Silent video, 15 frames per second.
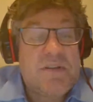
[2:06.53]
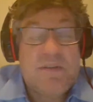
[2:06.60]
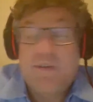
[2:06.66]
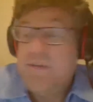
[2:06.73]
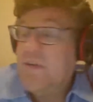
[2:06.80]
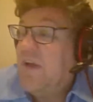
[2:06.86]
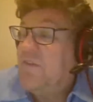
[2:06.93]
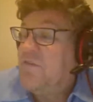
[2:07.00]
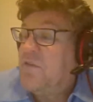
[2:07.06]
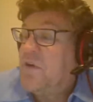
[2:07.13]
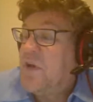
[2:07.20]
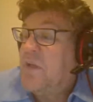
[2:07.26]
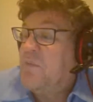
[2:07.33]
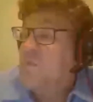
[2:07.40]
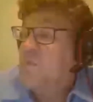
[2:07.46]
I forget
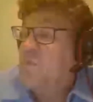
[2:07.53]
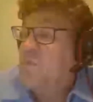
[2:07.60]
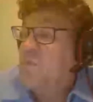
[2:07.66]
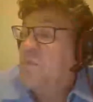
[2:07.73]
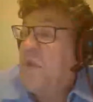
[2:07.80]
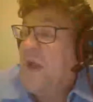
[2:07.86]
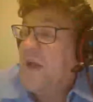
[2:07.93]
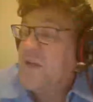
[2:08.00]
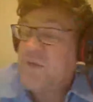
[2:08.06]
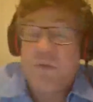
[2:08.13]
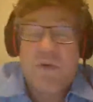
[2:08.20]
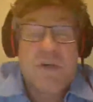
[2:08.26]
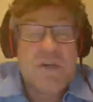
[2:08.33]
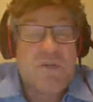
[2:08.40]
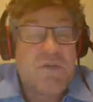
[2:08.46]
passwords
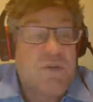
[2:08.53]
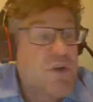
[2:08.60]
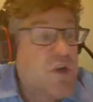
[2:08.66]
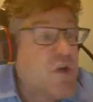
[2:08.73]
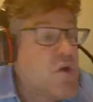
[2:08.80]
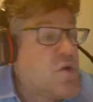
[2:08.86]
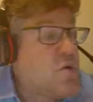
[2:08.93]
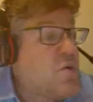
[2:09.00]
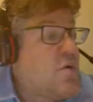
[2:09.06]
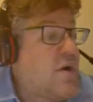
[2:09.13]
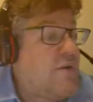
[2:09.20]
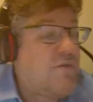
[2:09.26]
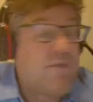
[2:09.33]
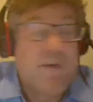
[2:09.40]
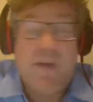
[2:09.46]
for Google. I
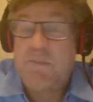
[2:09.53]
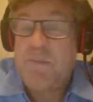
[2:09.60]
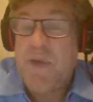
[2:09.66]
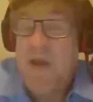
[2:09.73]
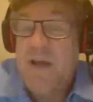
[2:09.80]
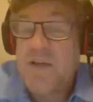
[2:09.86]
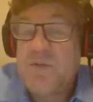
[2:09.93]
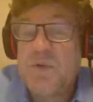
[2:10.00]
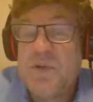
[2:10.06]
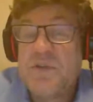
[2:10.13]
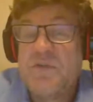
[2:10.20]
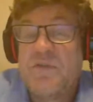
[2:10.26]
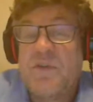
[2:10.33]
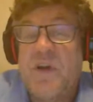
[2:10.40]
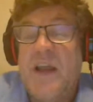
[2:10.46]
forget passwords for
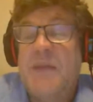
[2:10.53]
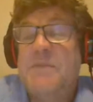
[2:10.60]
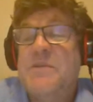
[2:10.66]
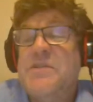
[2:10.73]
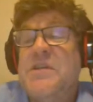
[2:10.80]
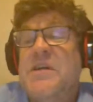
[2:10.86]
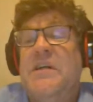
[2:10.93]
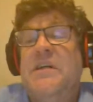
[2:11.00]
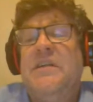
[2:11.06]
Amazon,